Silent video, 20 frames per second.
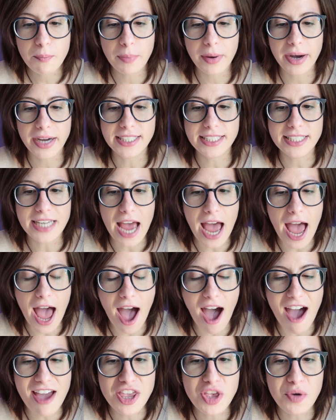but
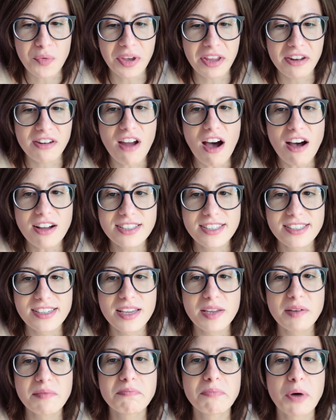you cannot
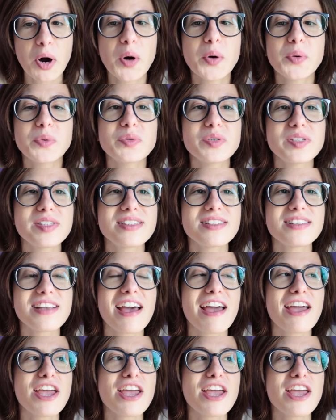impose